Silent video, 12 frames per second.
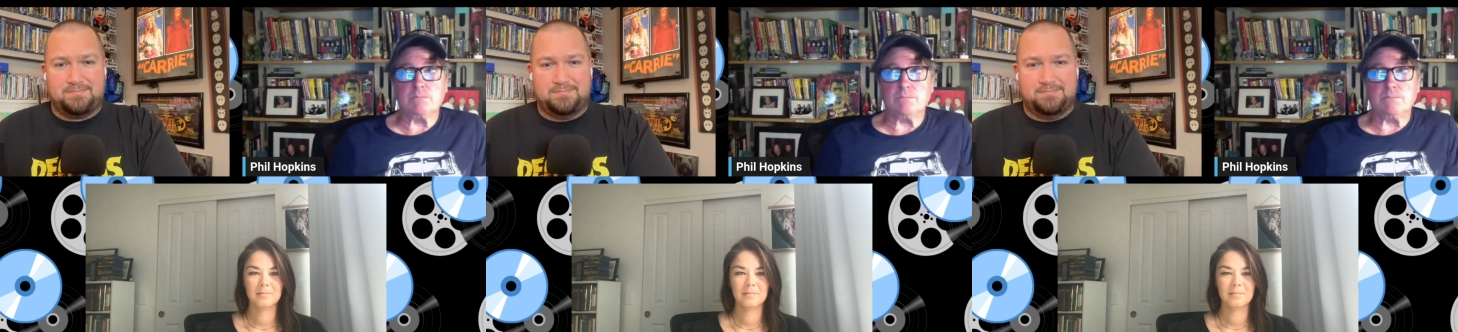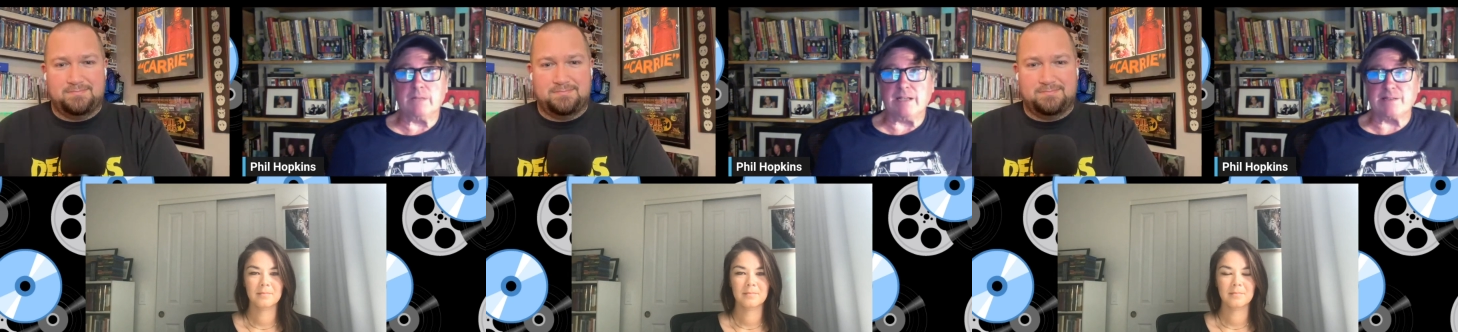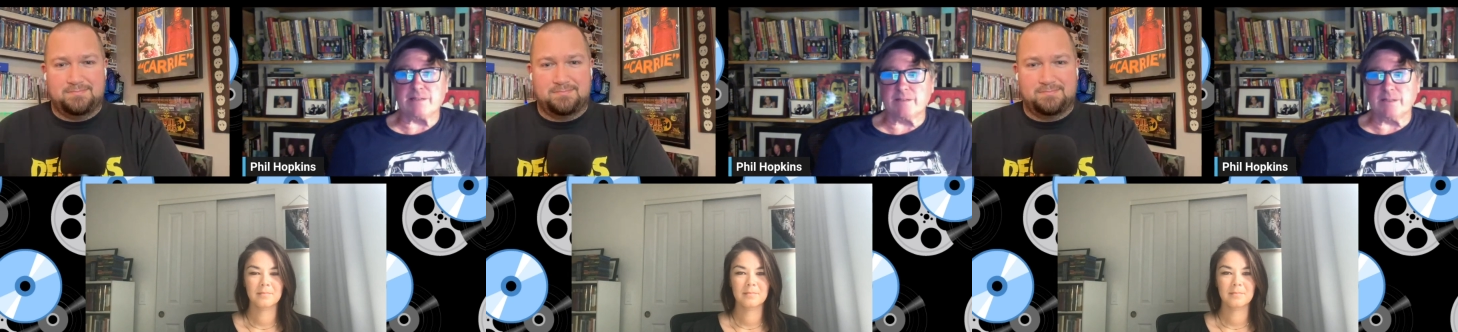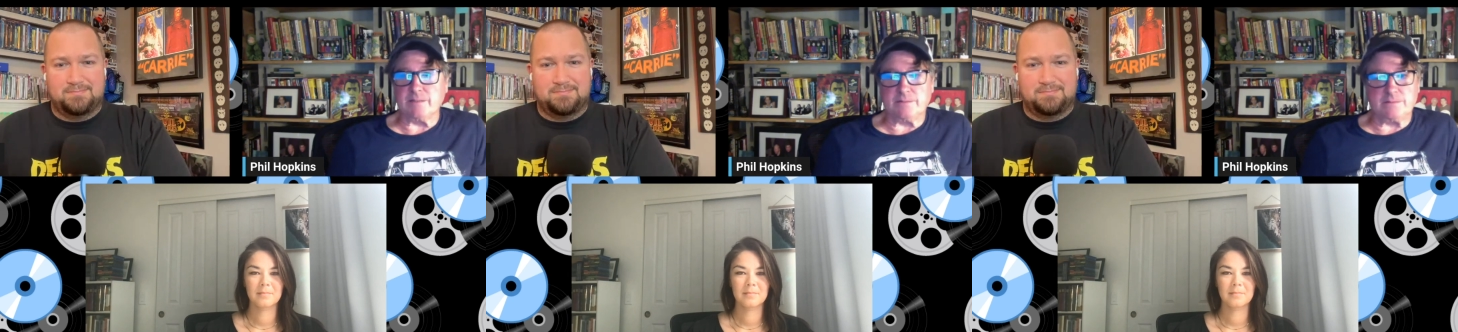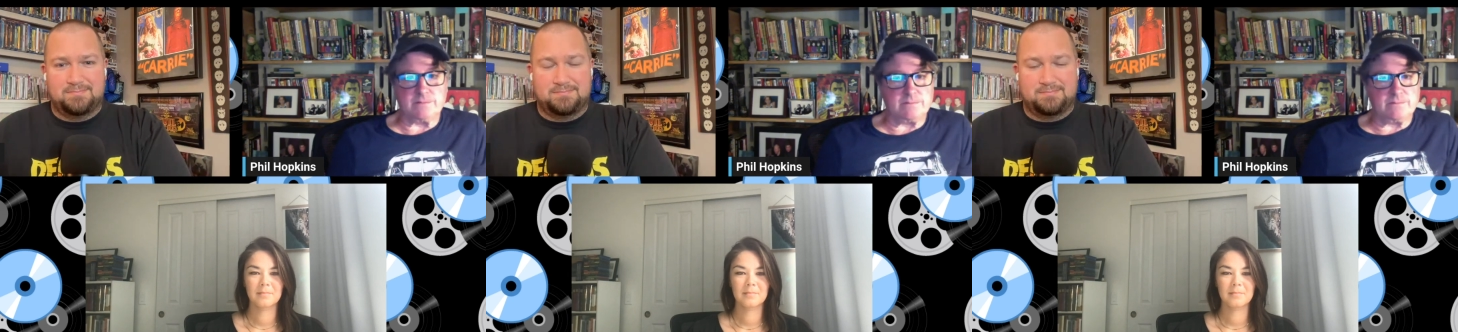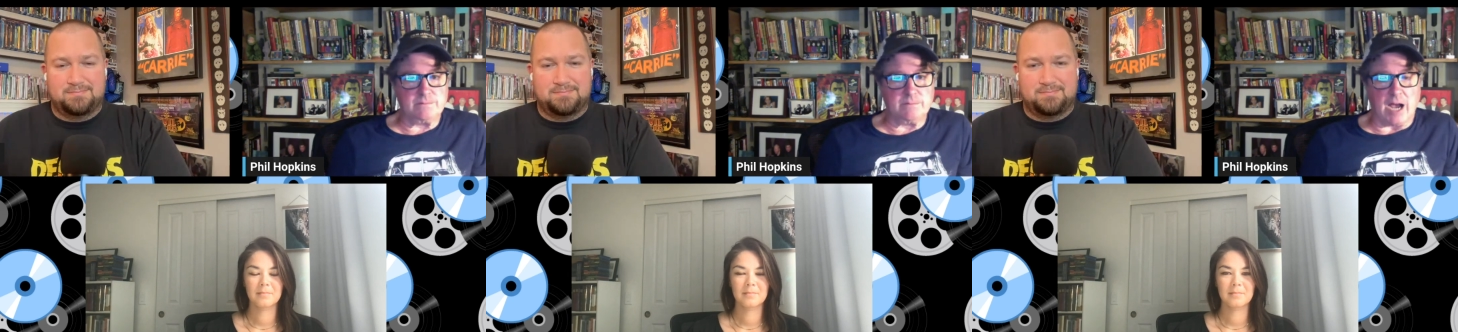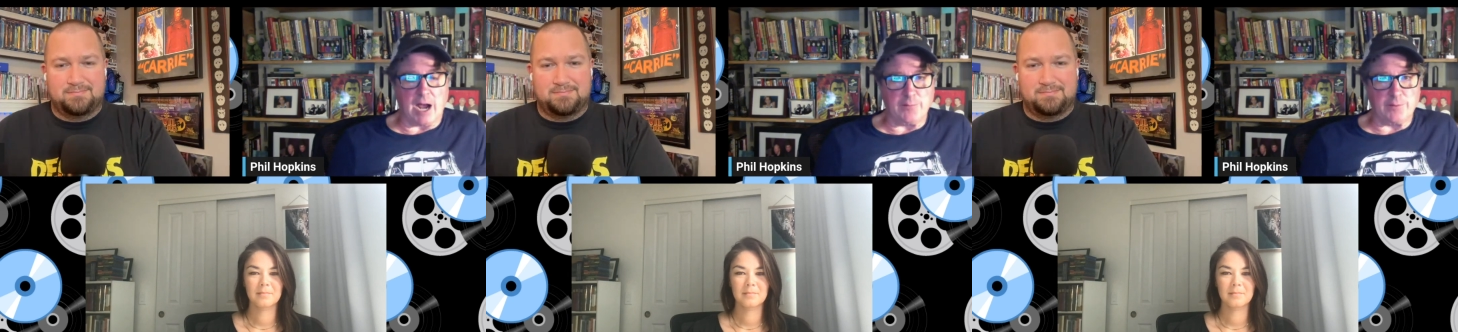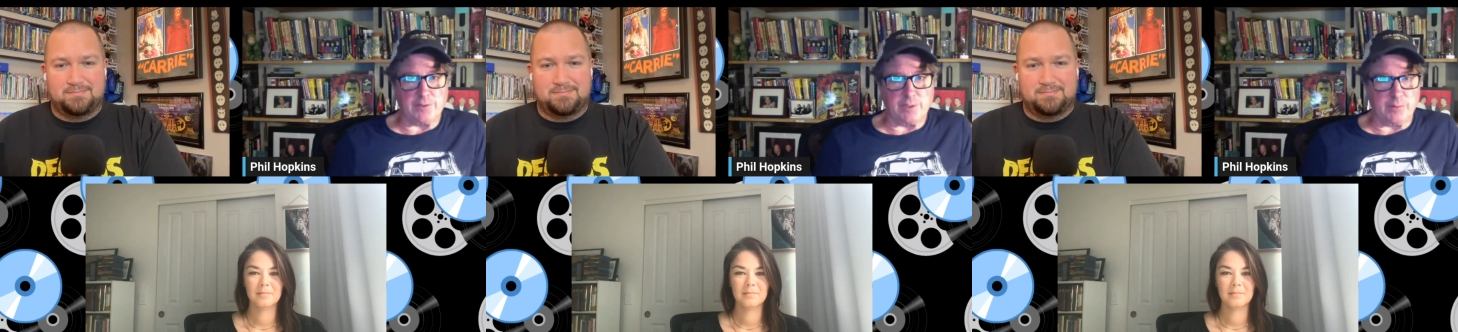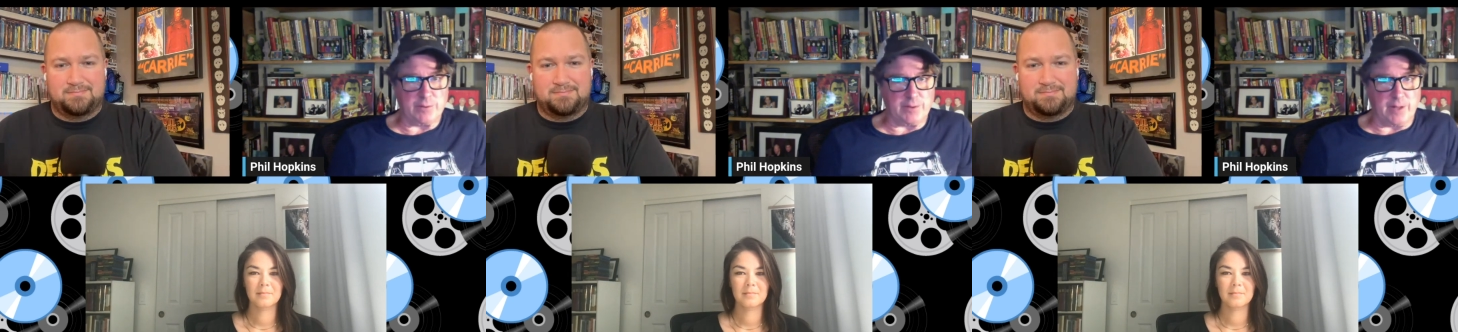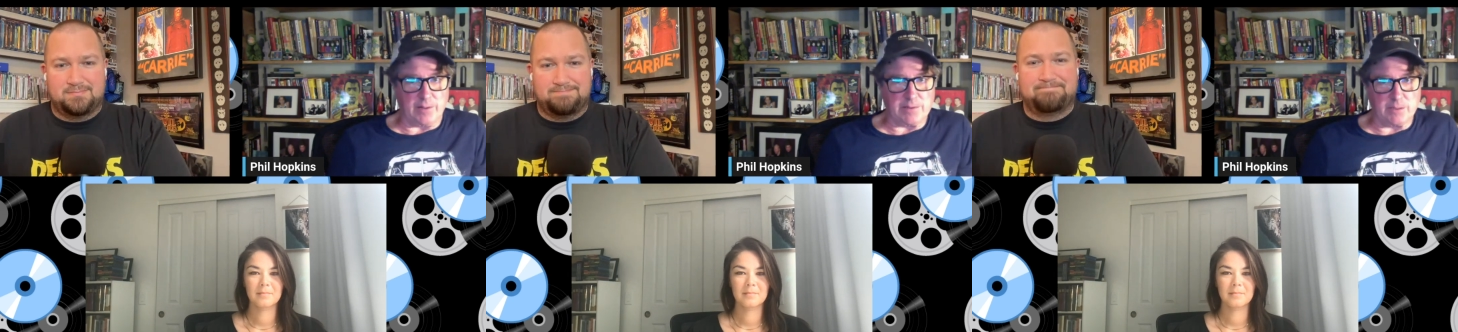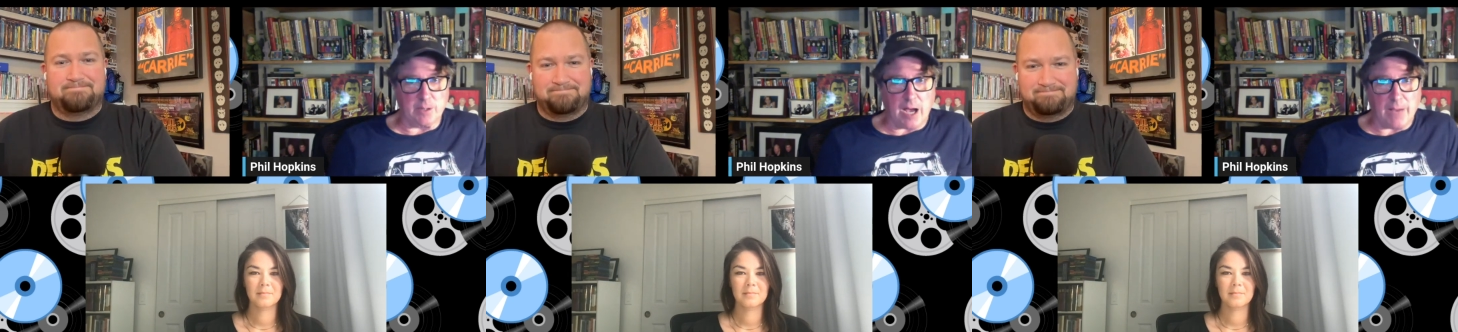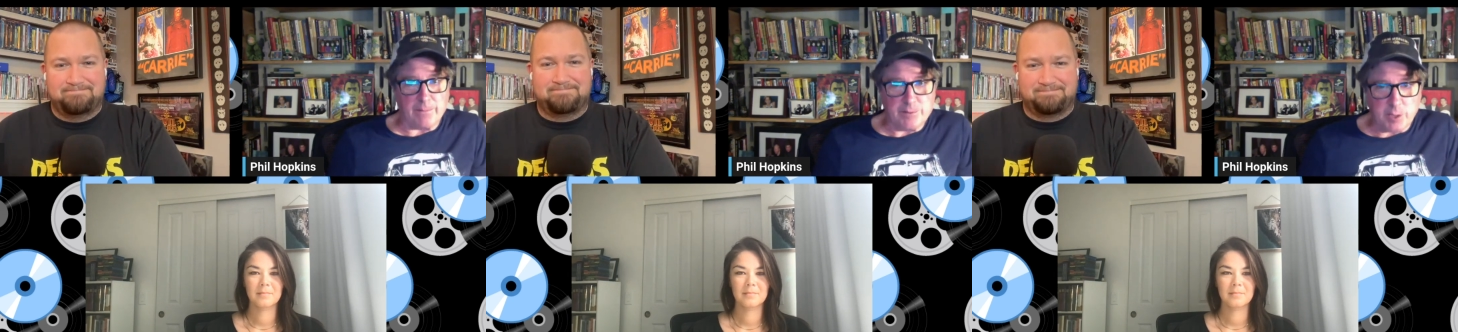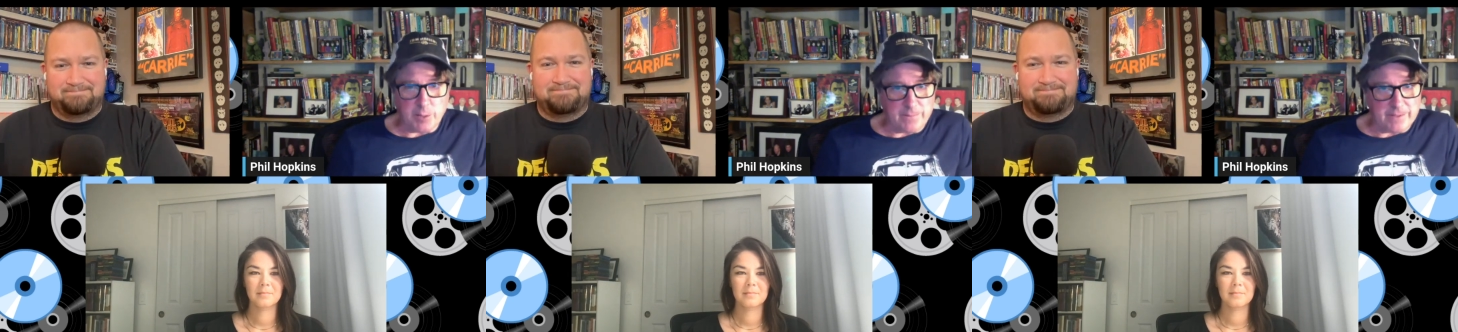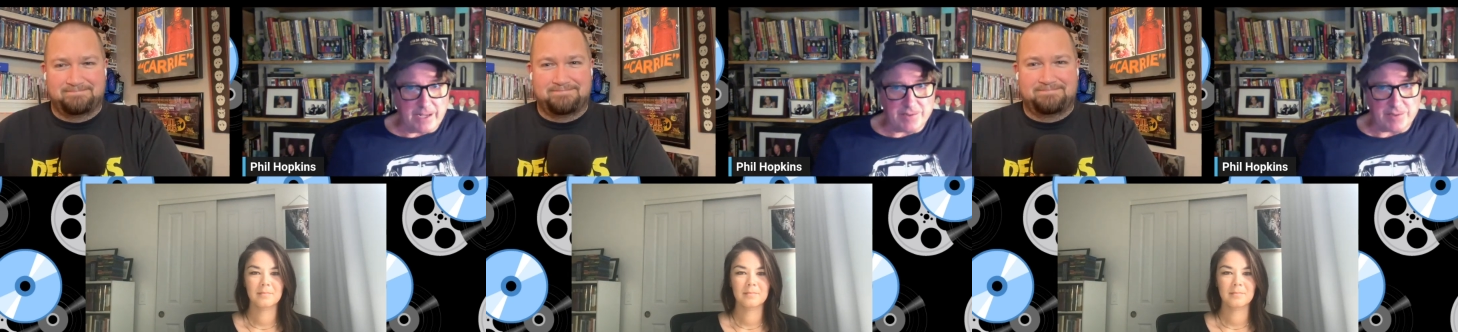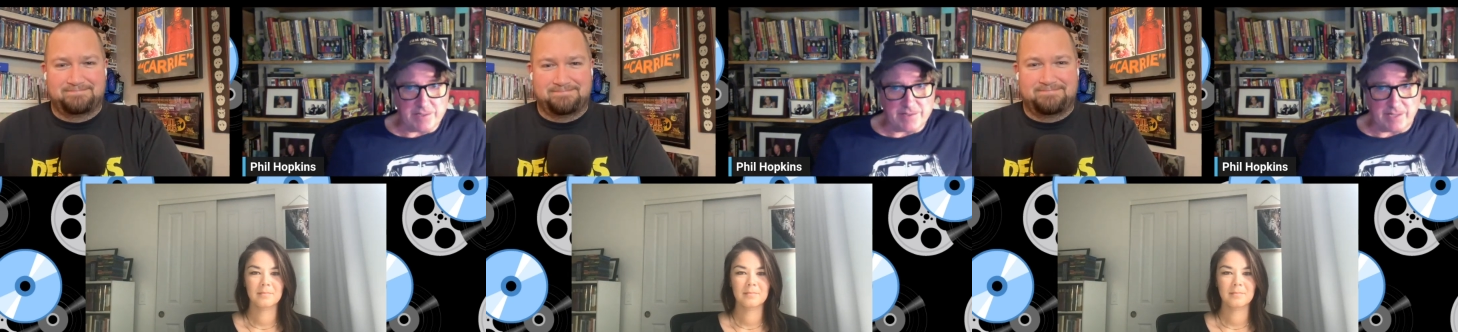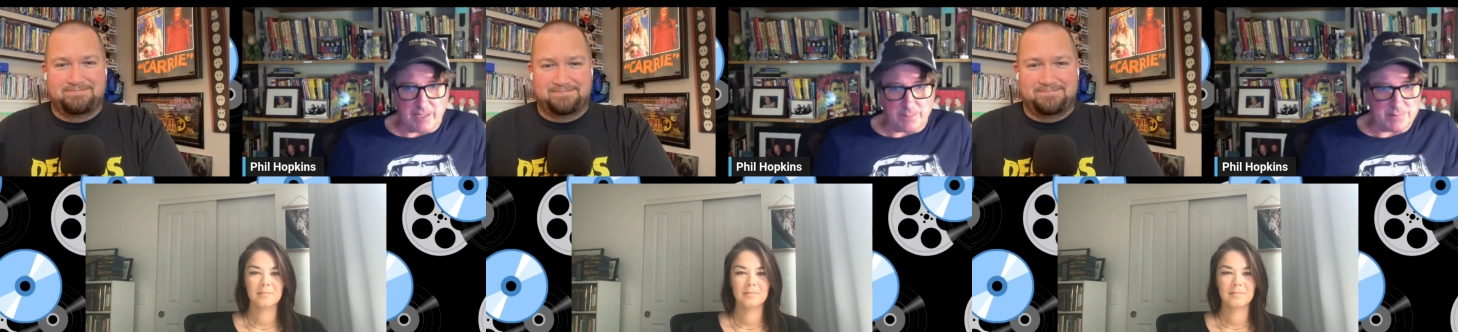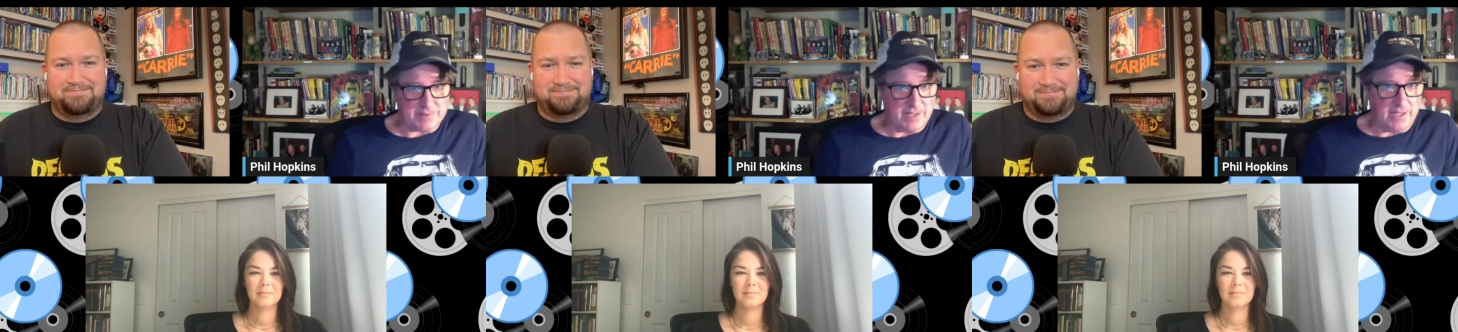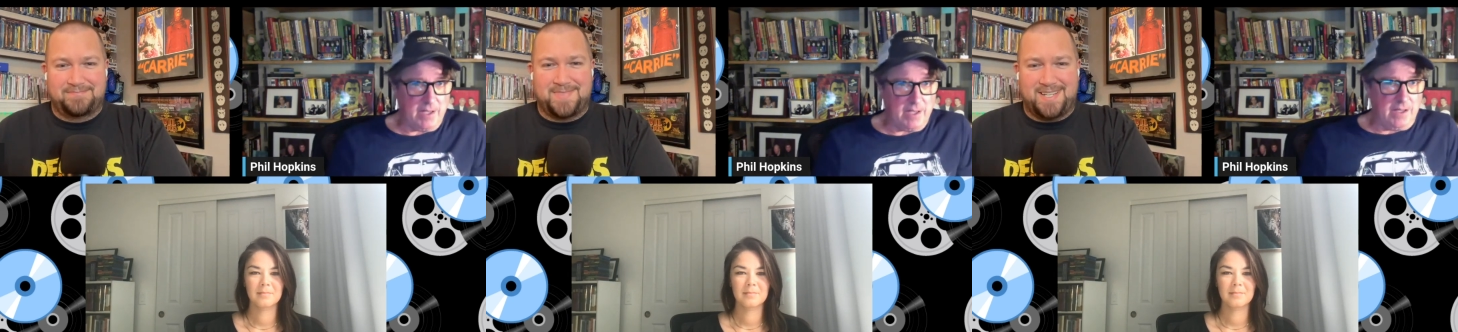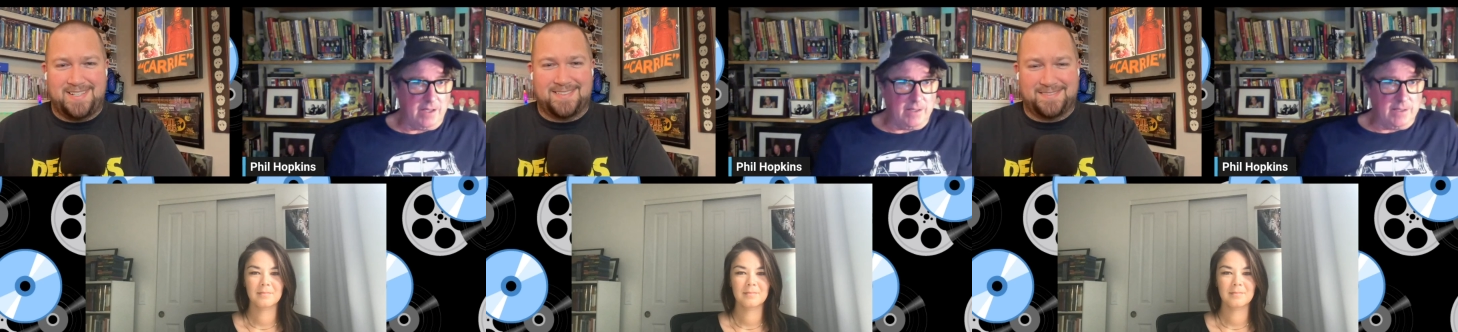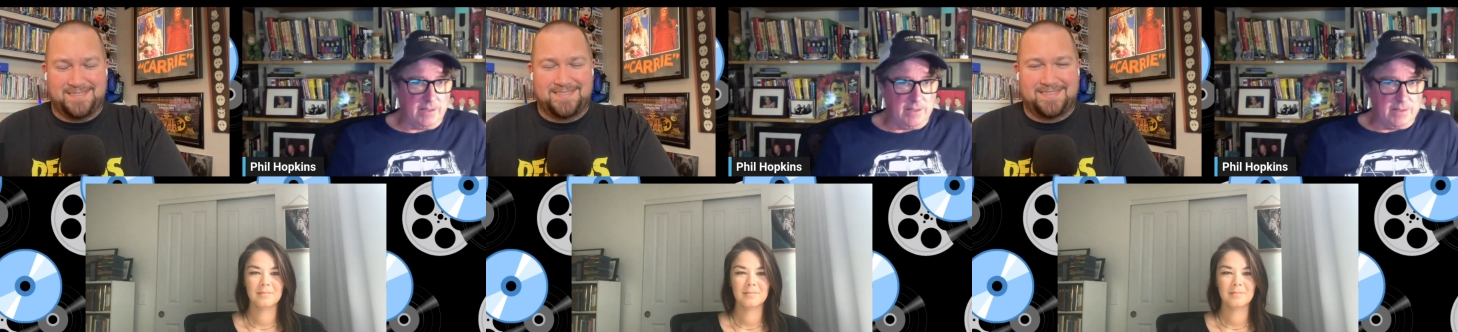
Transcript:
Speaker 1: easily $100, $200 in Coffin Joe VHS tapes. Yeah.